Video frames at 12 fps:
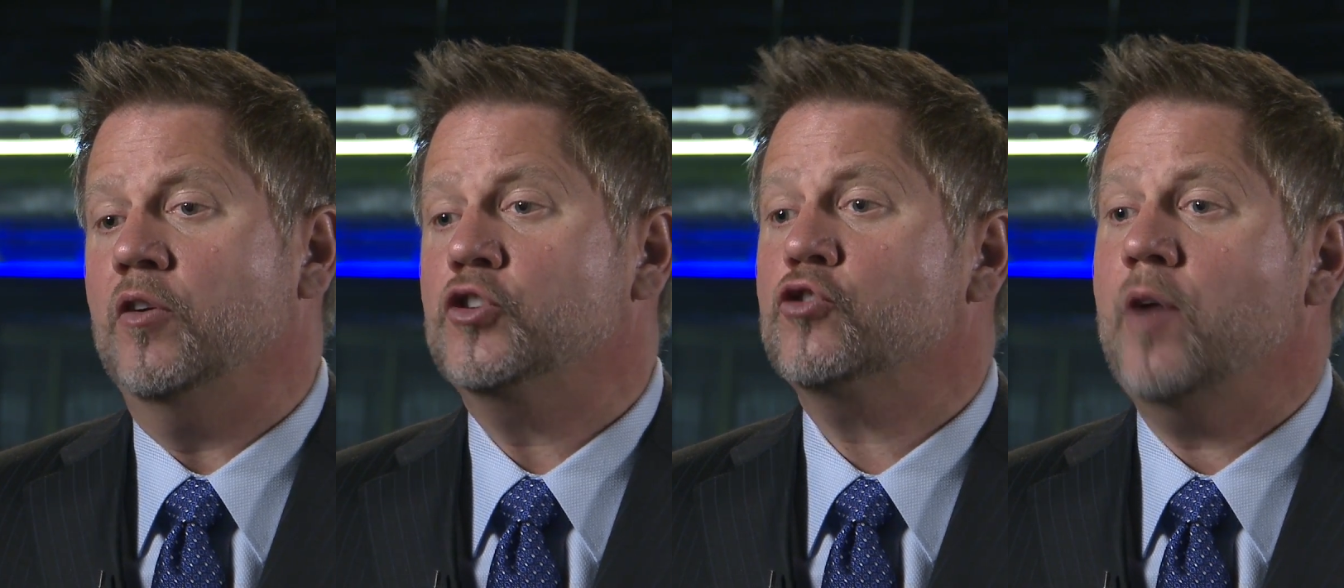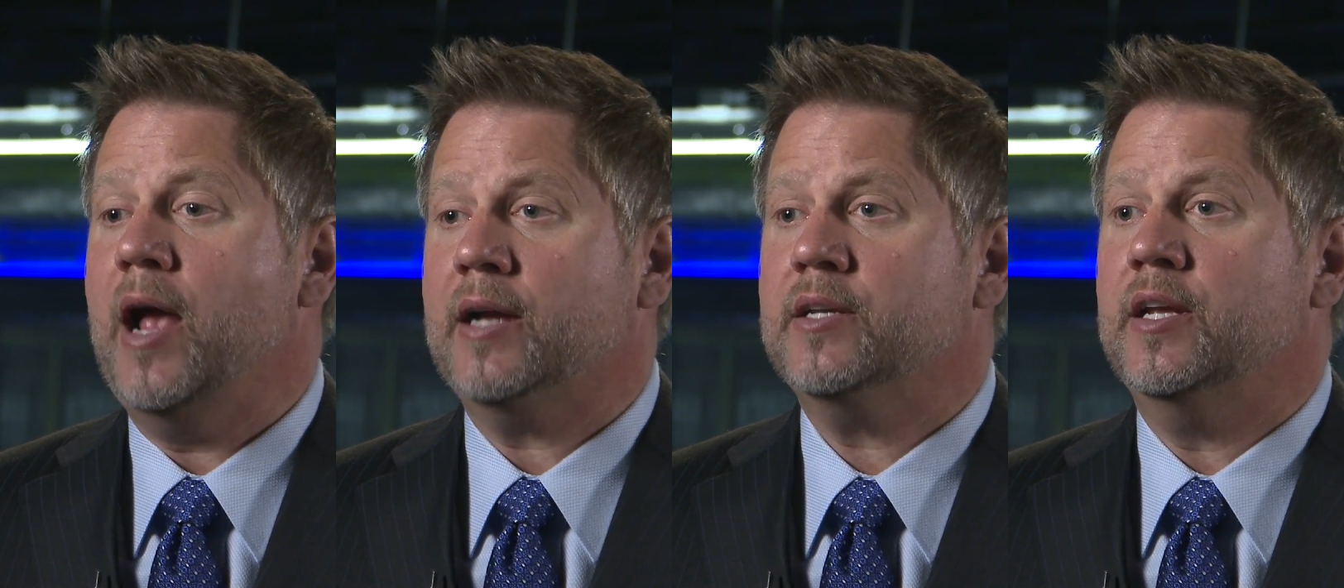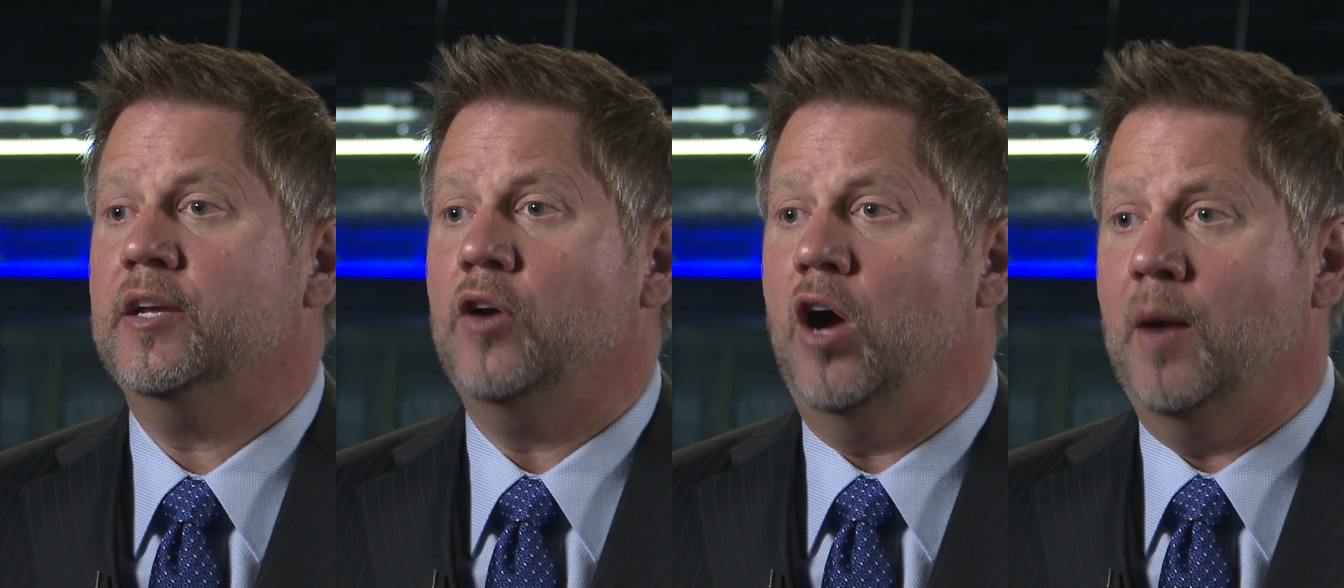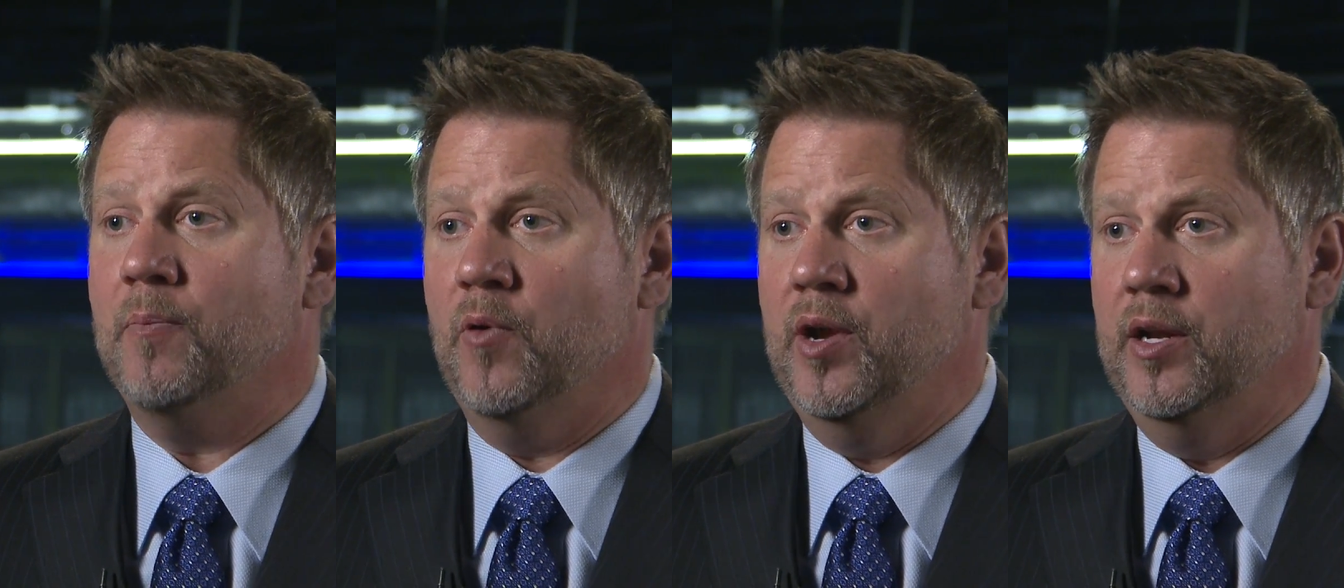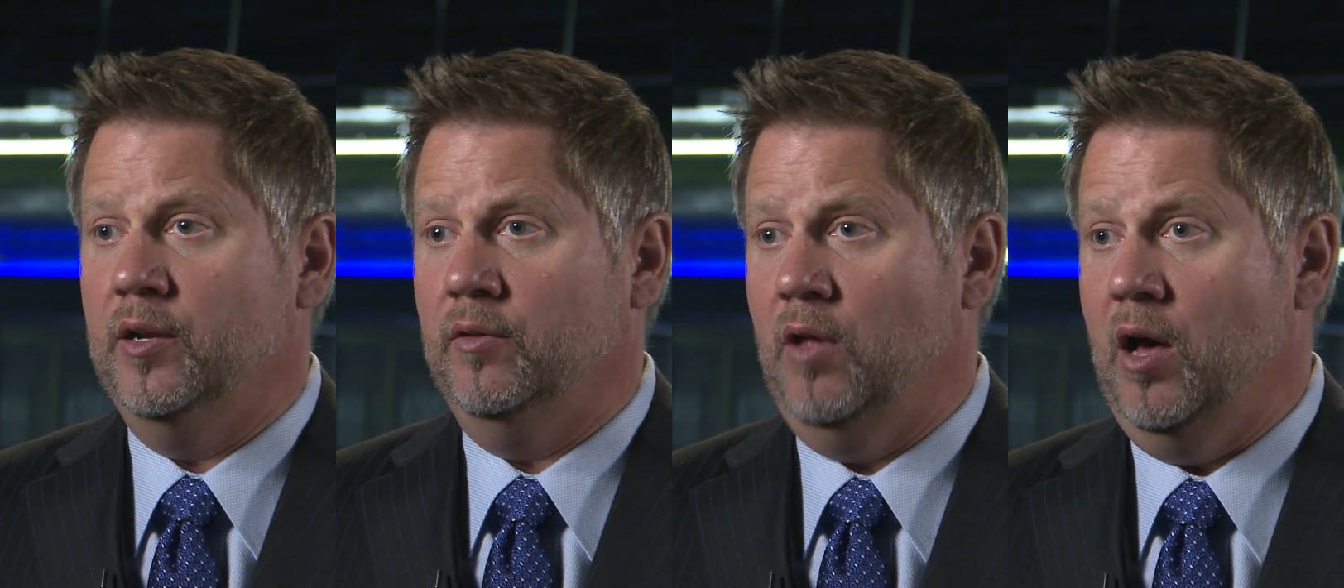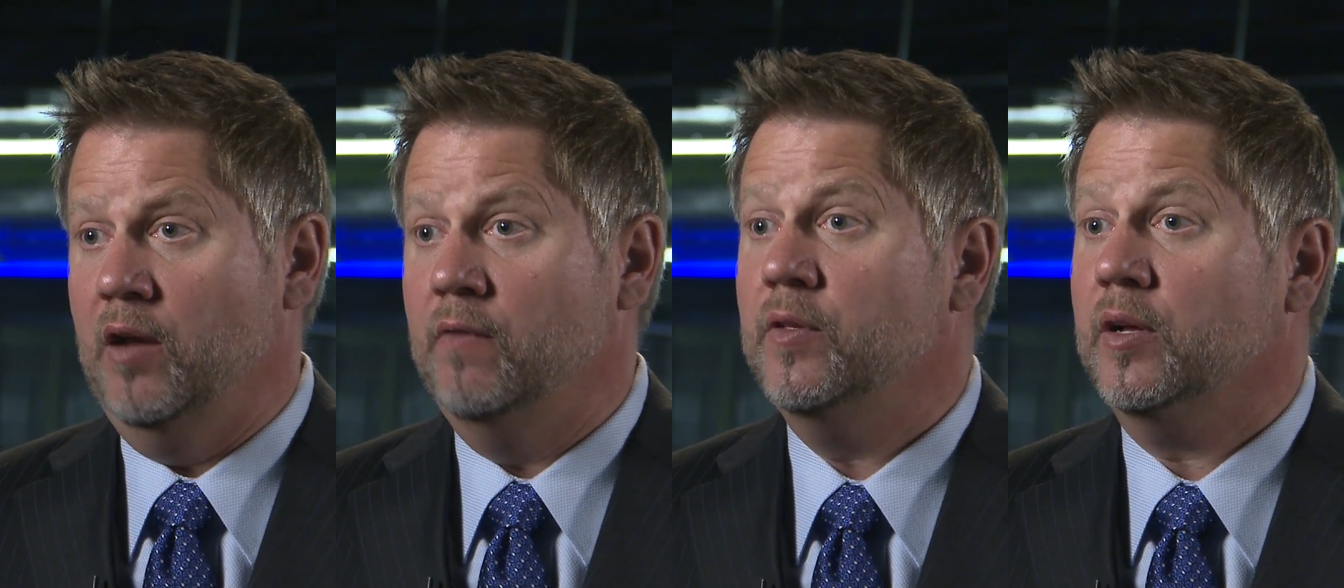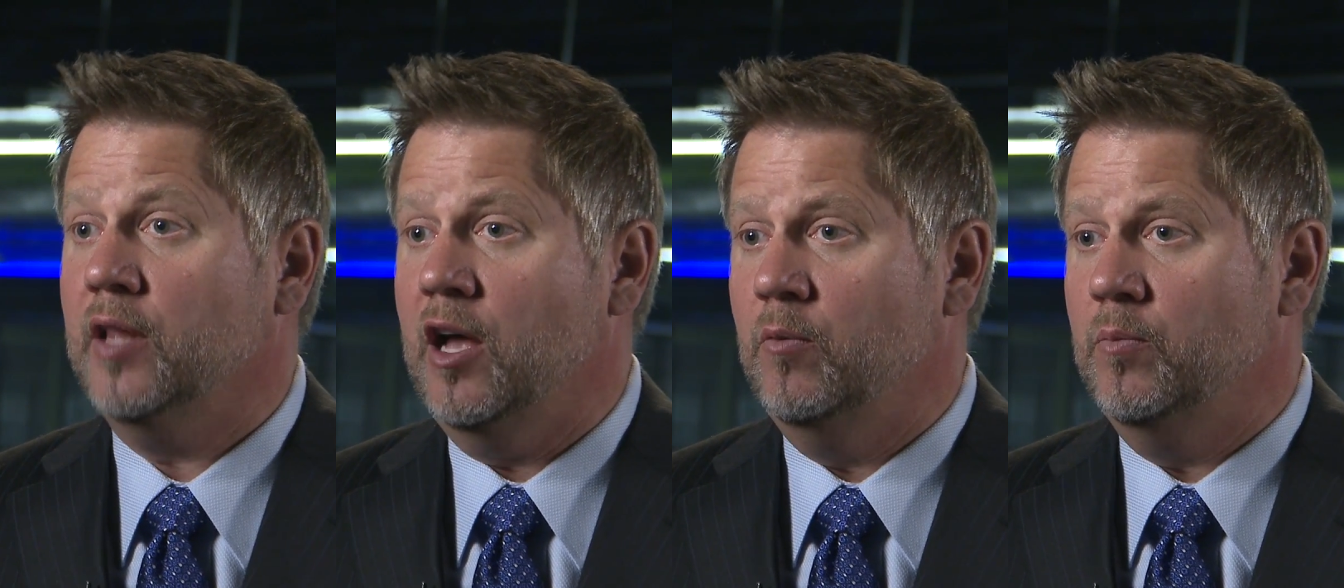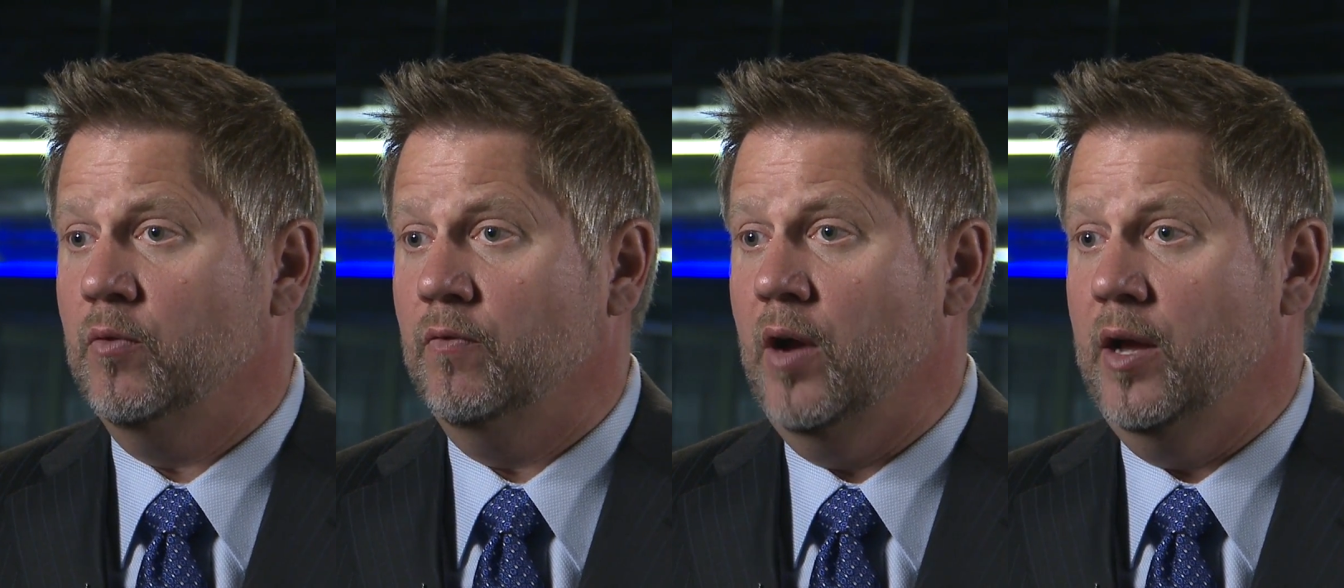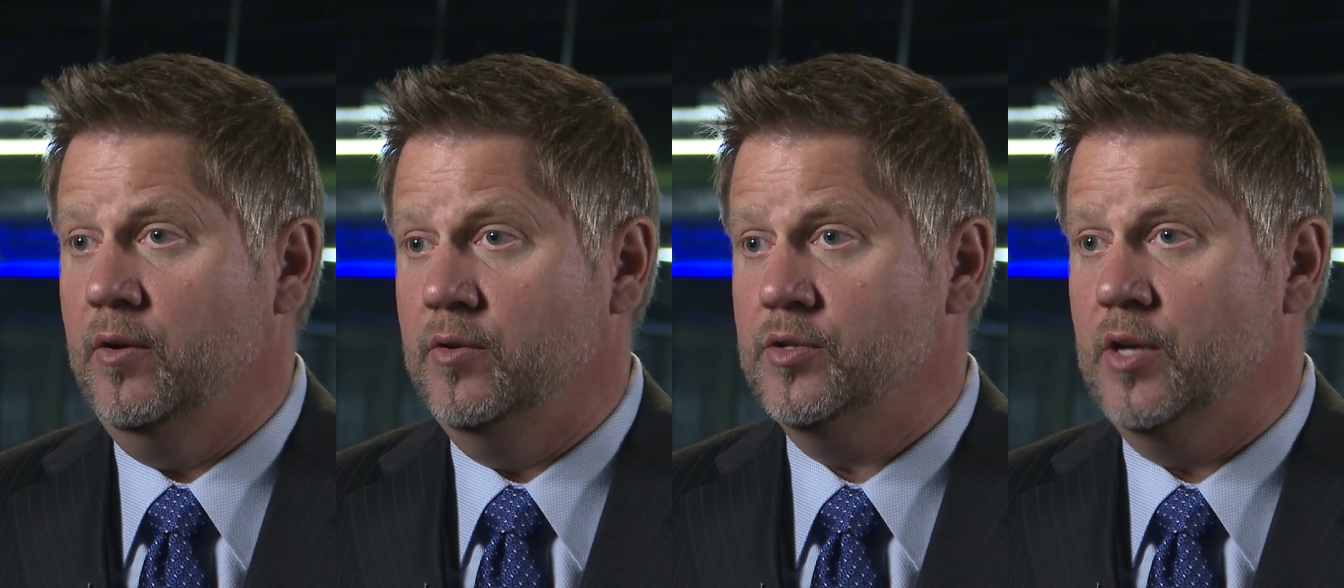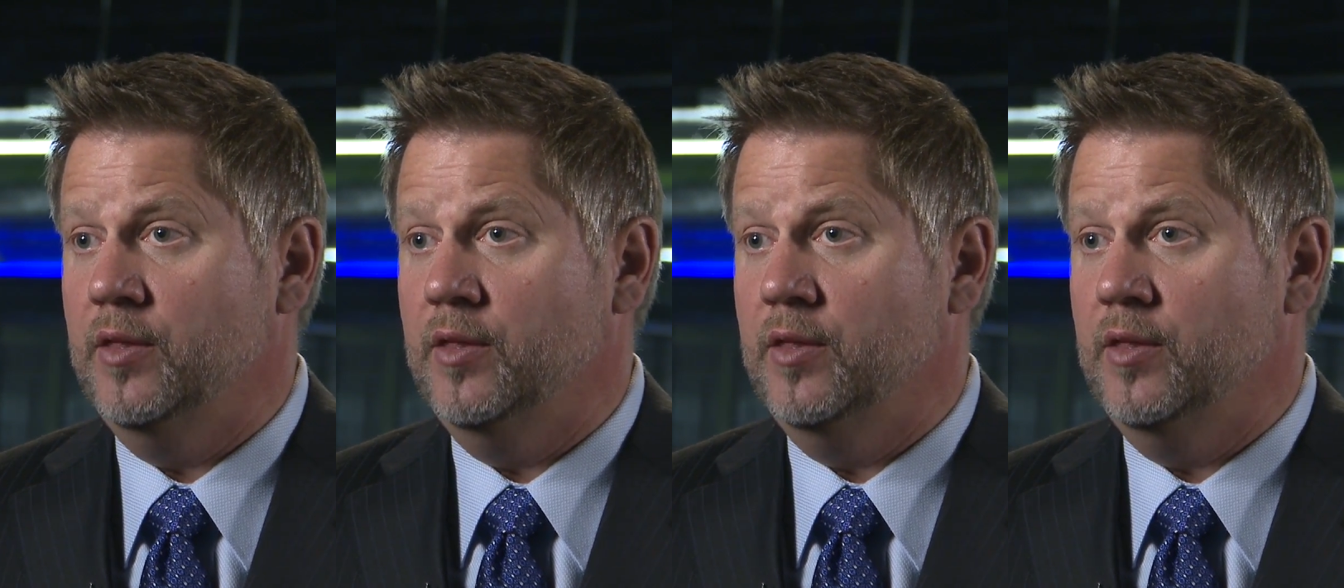attracting and operating a lot of the cloud providers.